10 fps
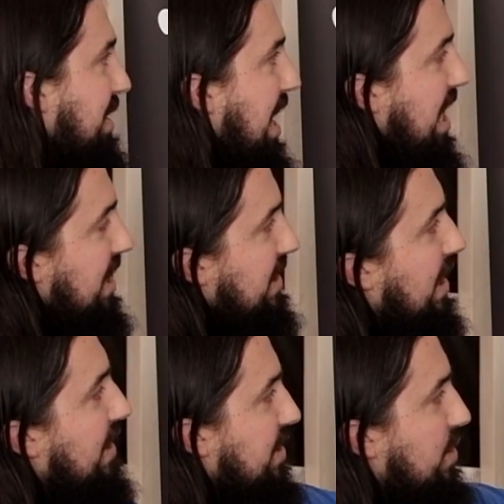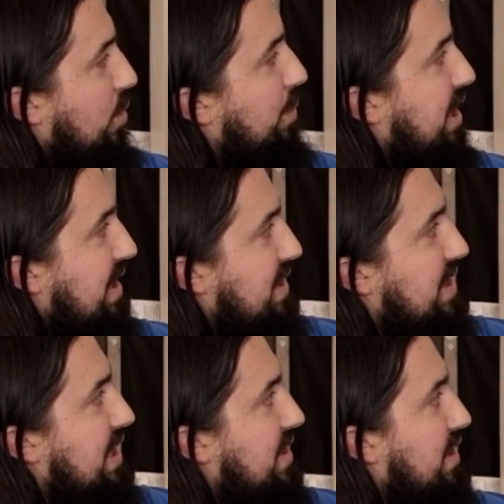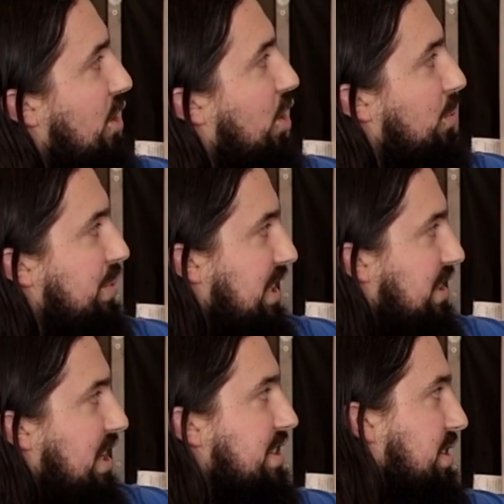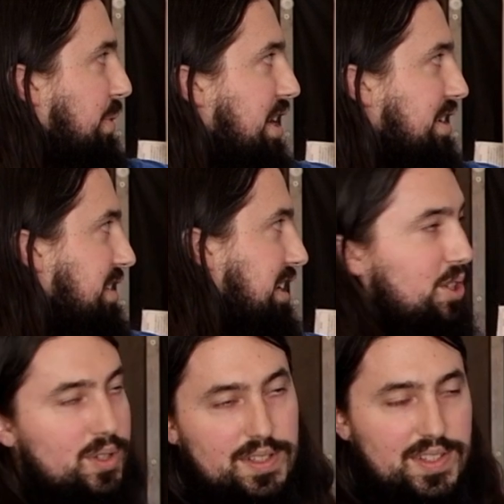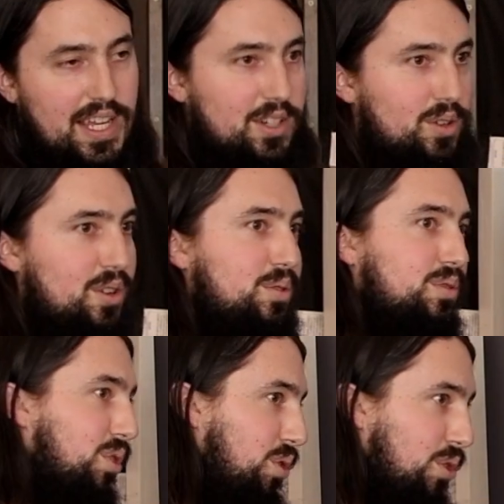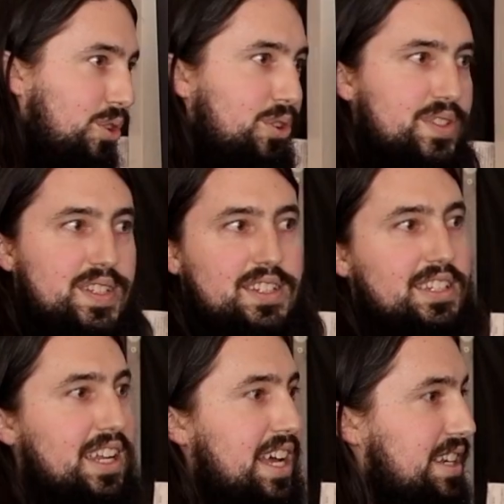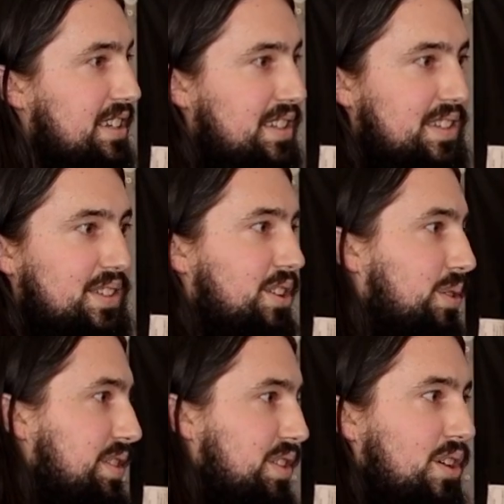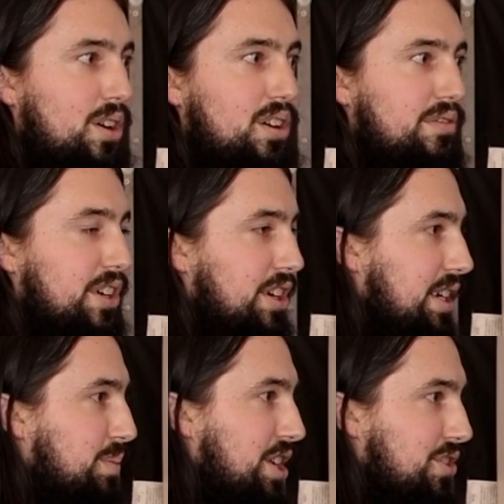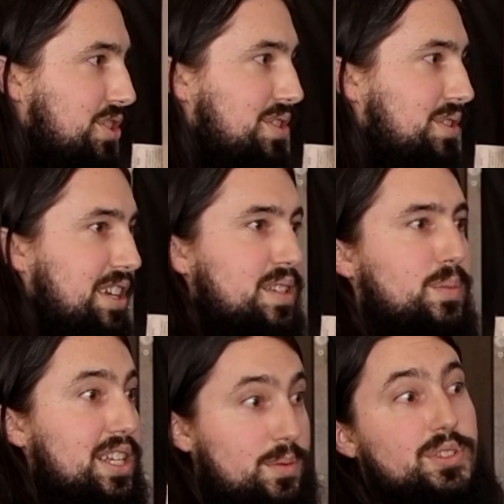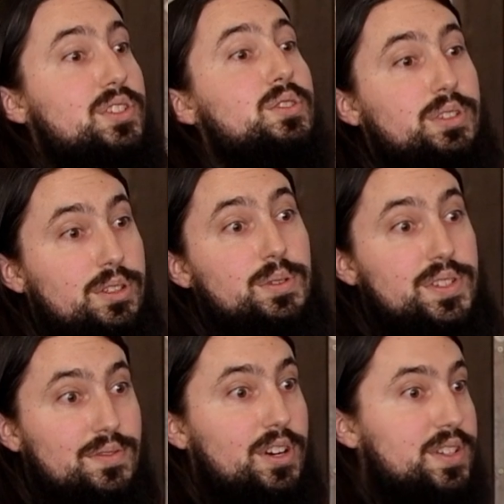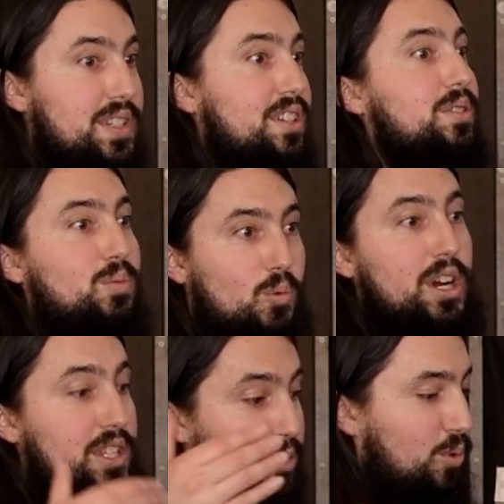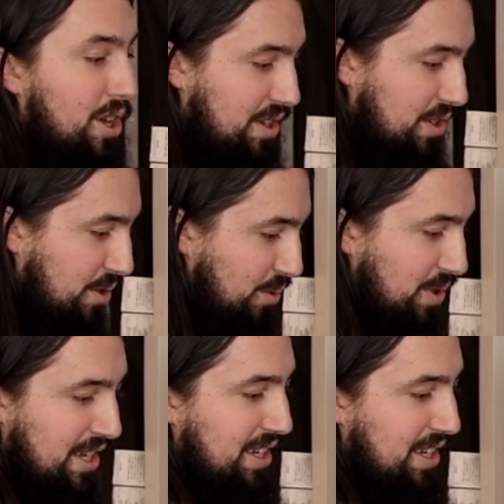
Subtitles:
and it's cool because these can all be customized. Like, you can set your own goals, and it's all very much customizable to you as far as, what you want to do